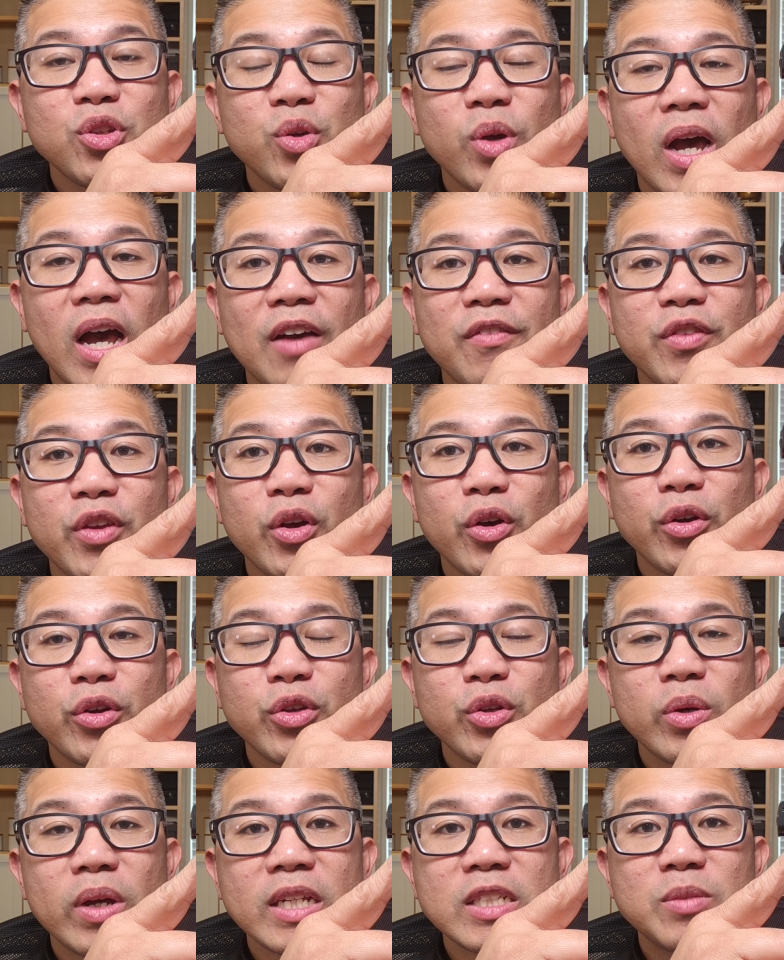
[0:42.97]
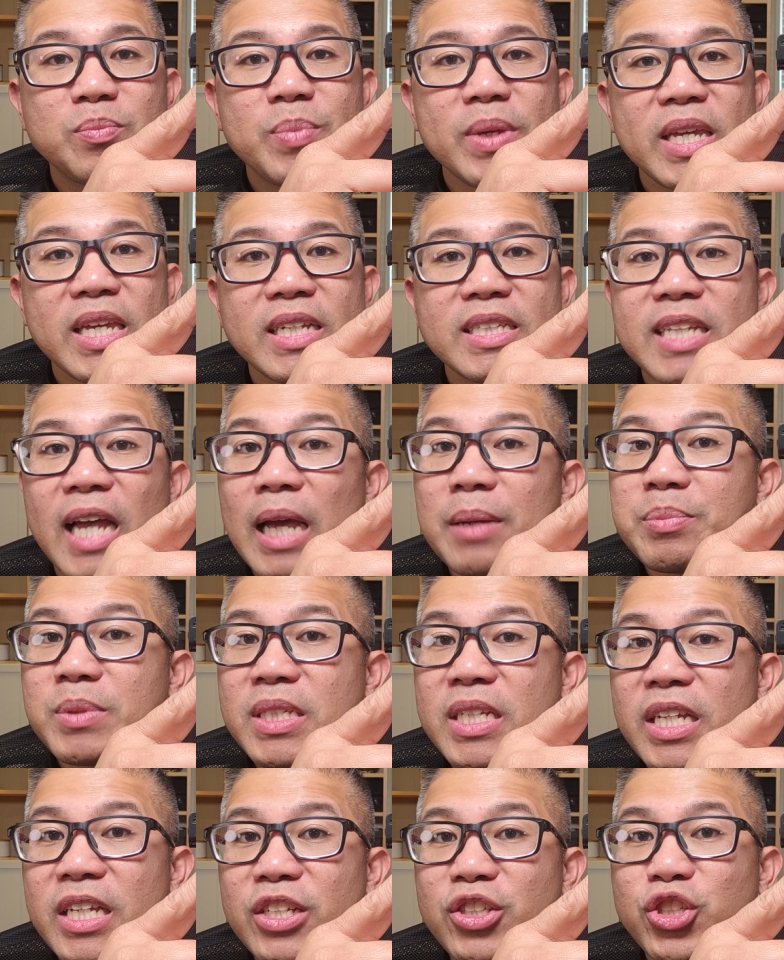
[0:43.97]
you have your USB
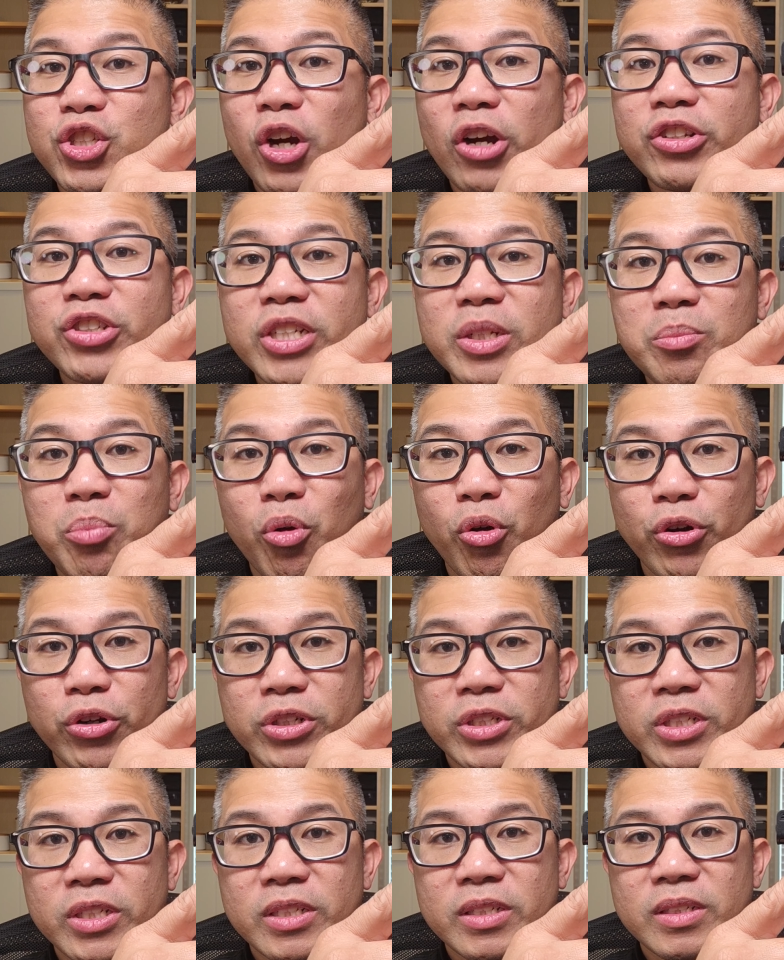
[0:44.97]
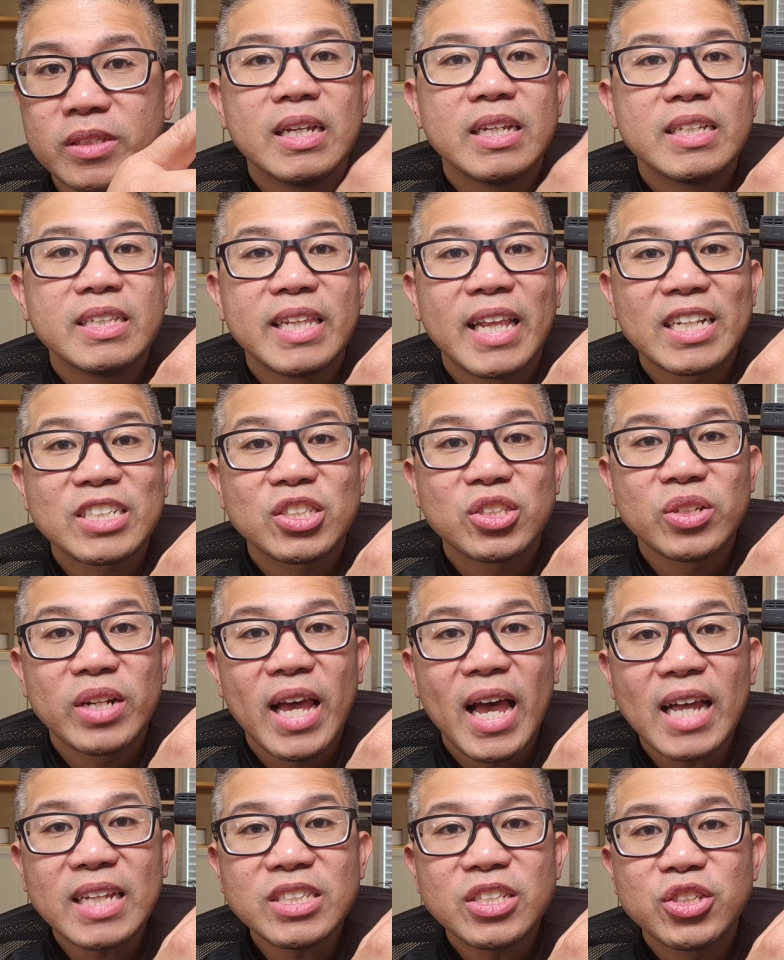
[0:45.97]
Type-C charging port. Next to
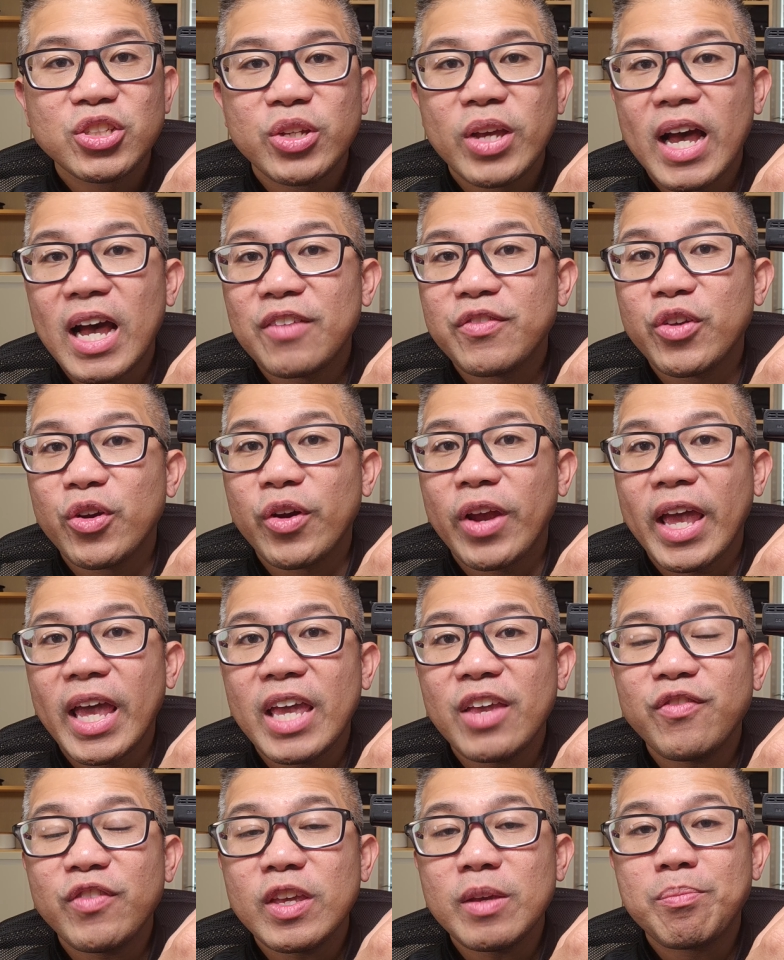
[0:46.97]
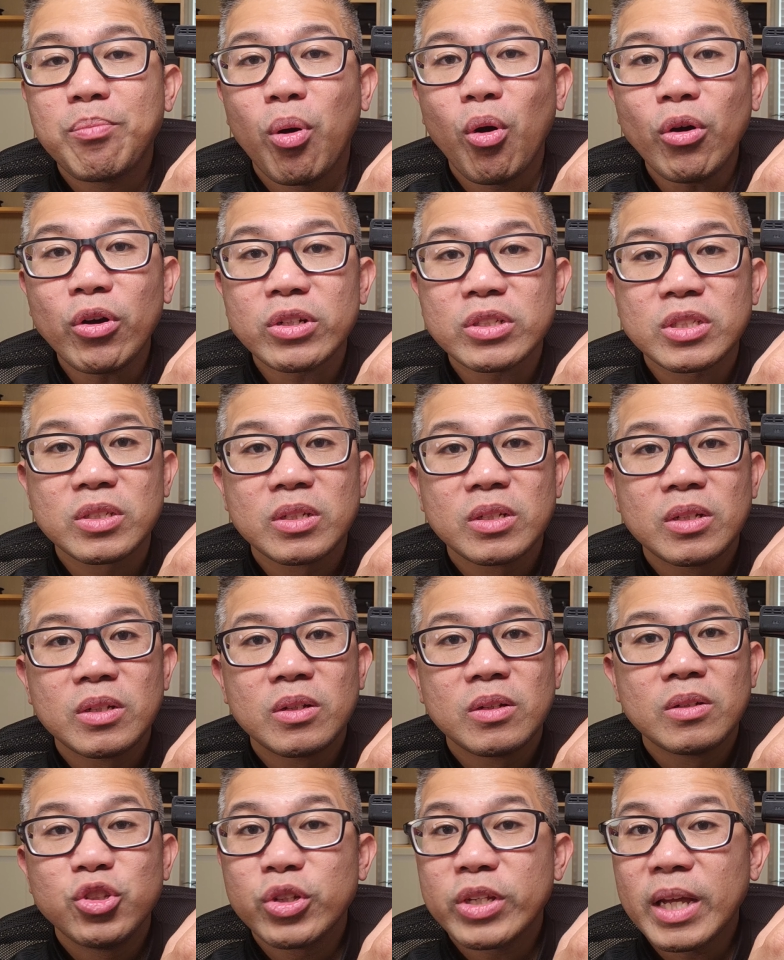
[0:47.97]
that, you have your AV port.
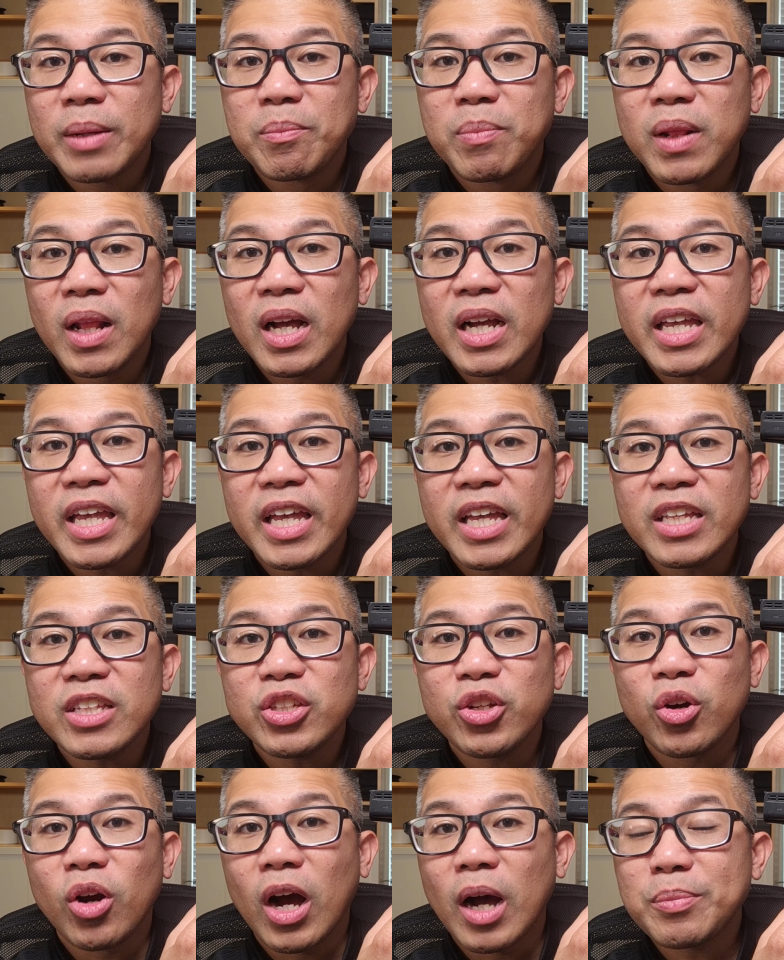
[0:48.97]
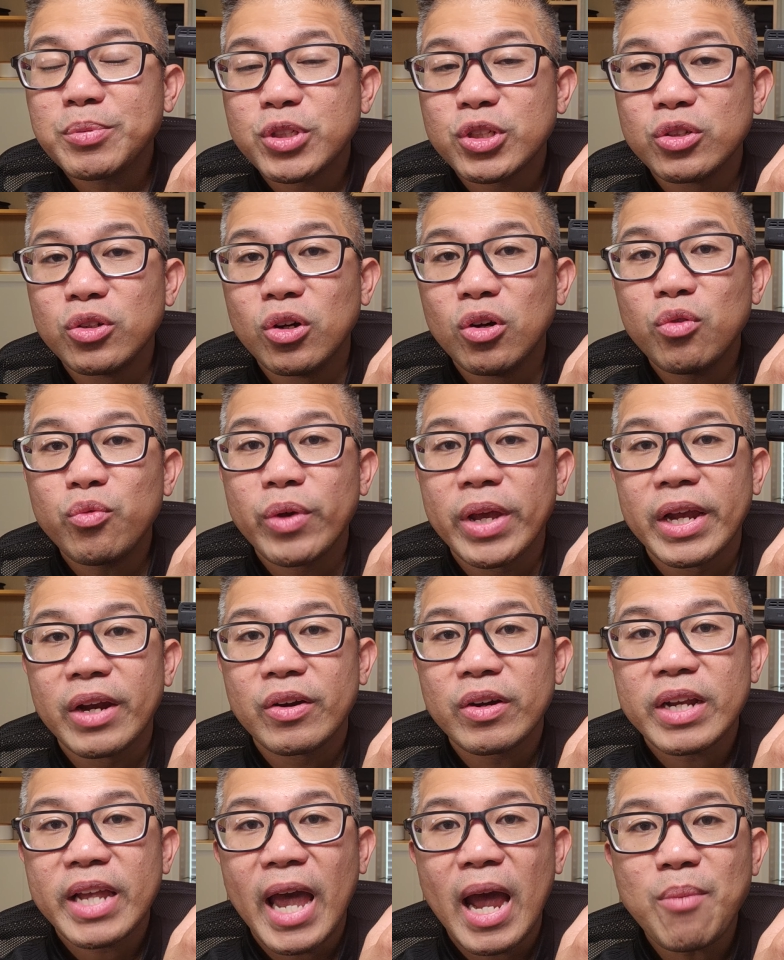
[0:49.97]
You can plug in your optional
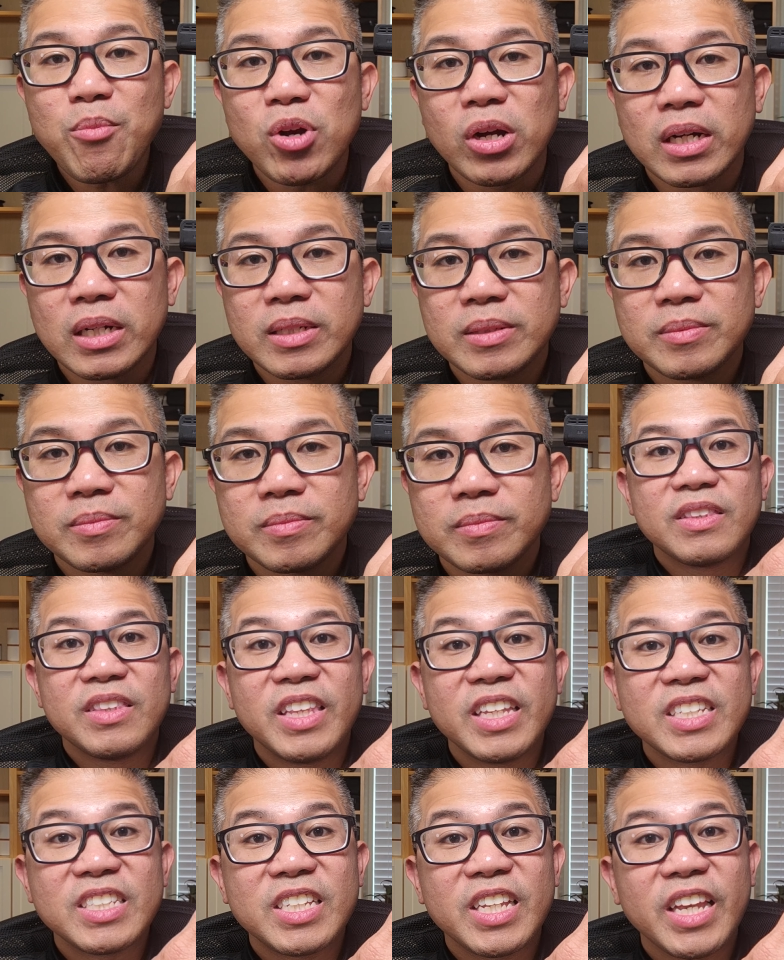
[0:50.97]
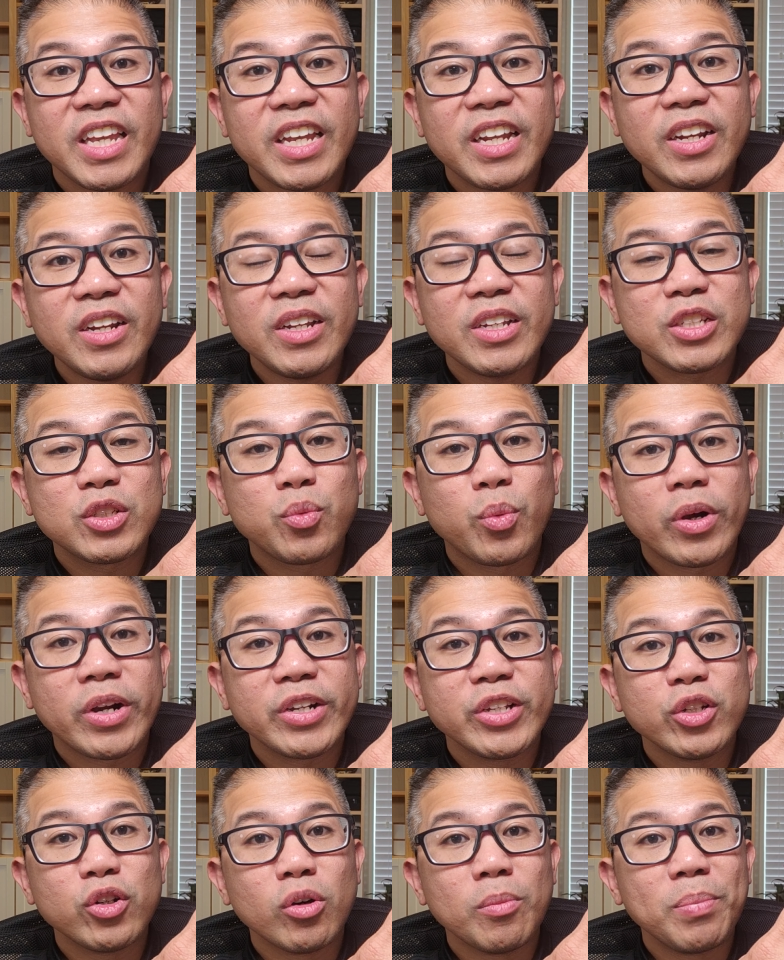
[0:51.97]
rear camera. This here is where
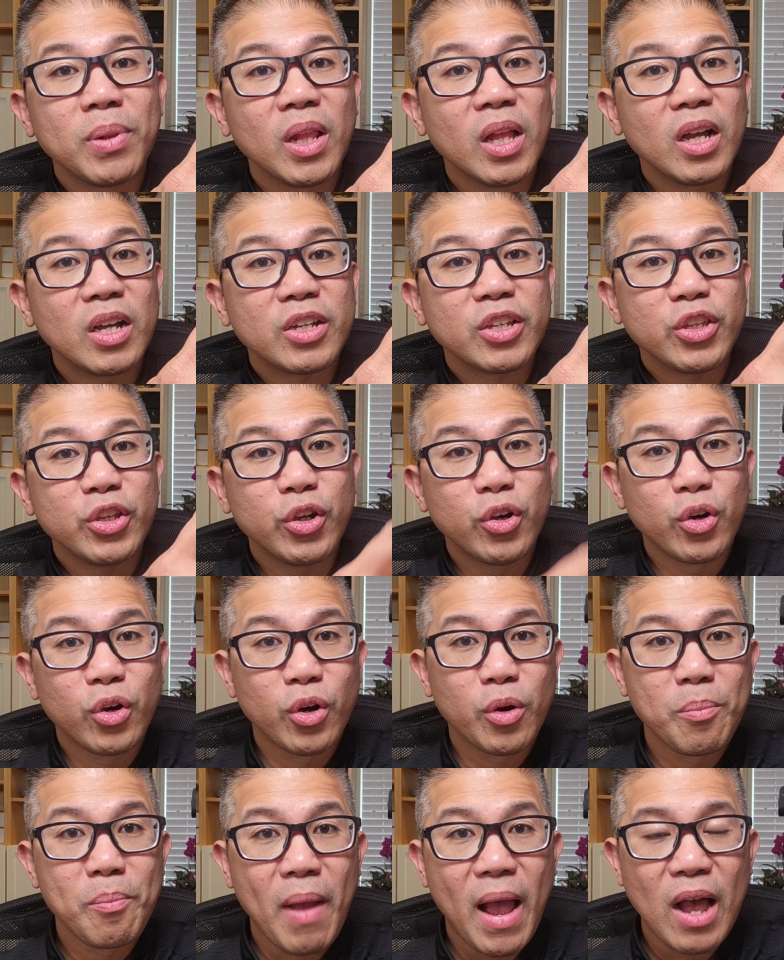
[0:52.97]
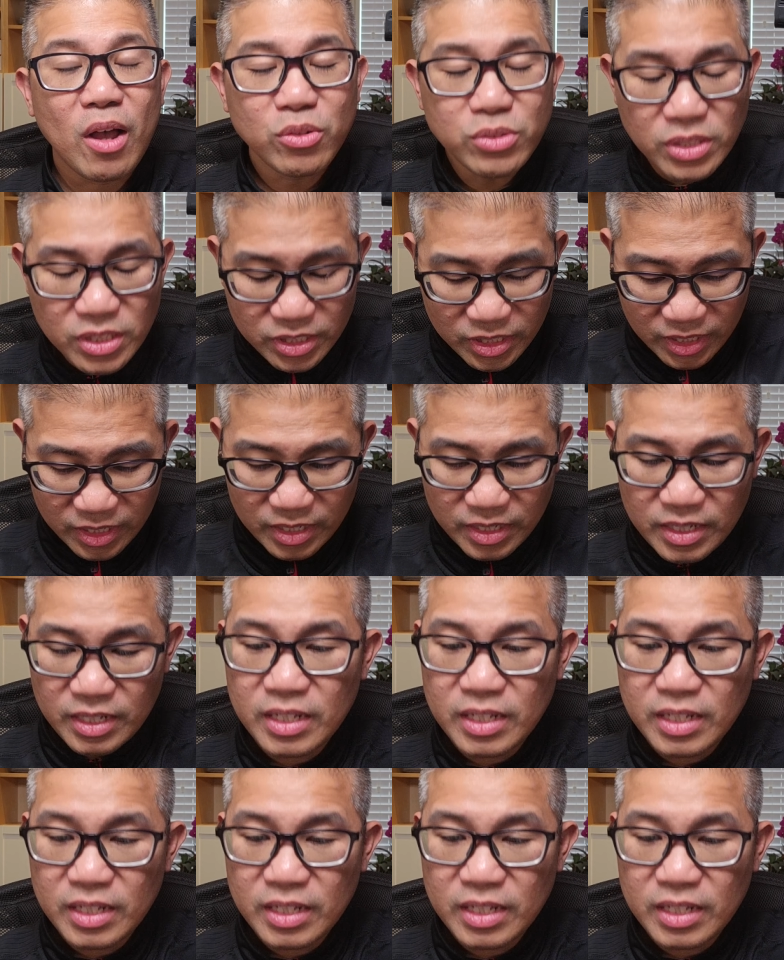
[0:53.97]
you'll plug your mount.